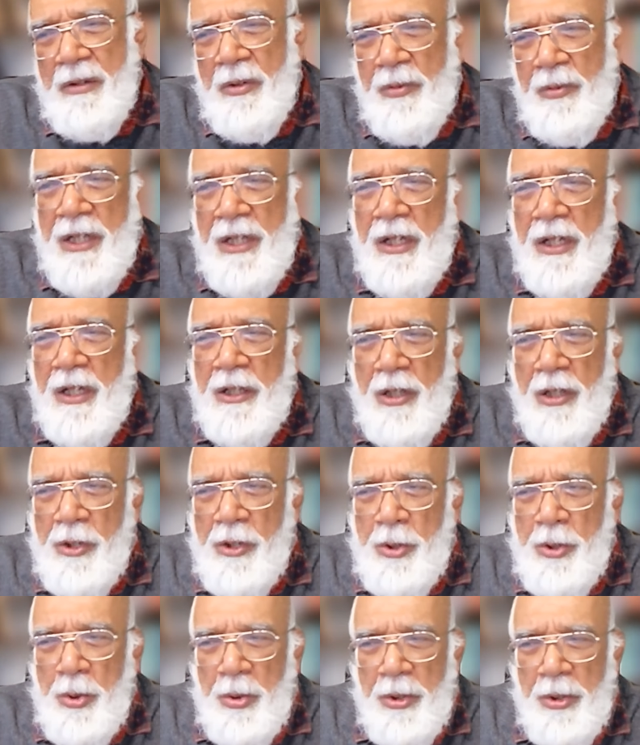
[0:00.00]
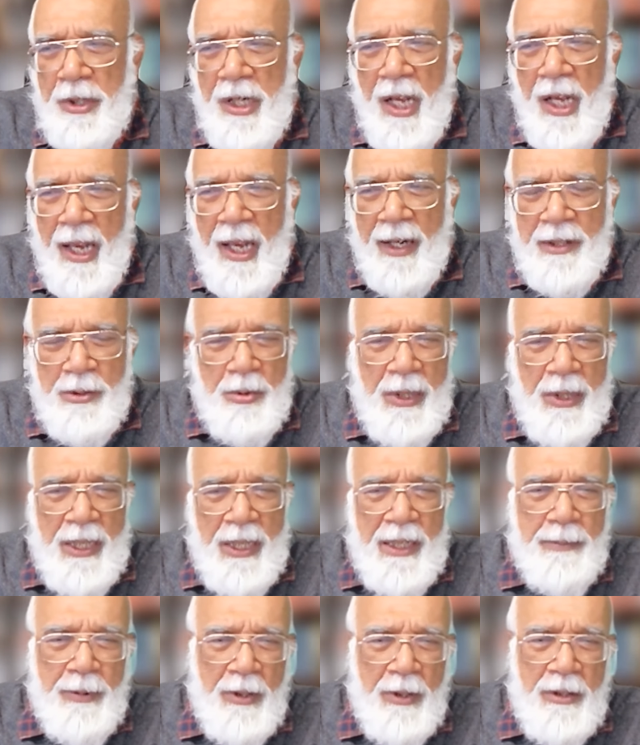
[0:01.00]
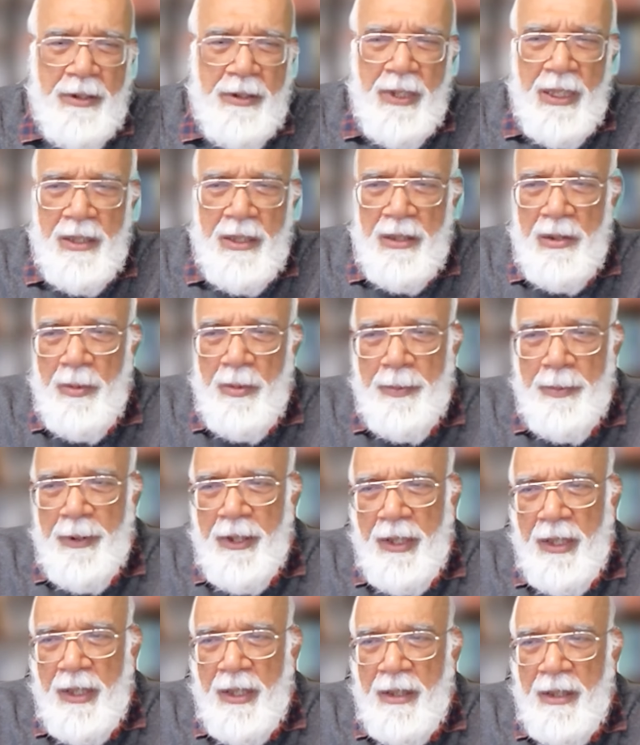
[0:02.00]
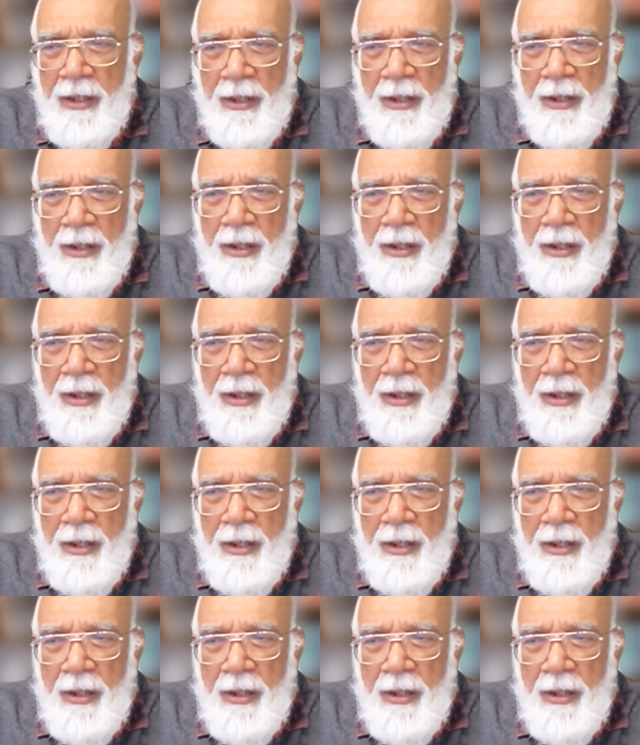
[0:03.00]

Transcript: You know, we need not to react to any political opinion,